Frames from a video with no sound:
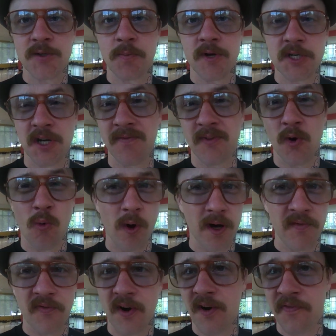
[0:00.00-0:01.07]
especially if they're
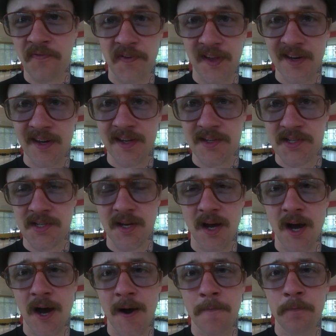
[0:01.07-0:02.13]
working for a fitness
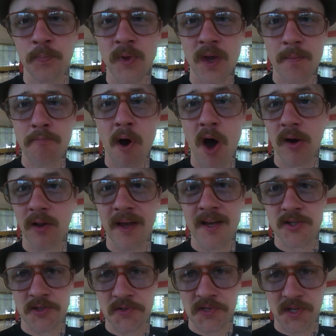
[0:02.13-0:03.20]
model
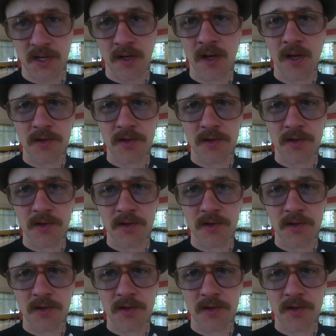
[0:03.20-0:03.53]
agency.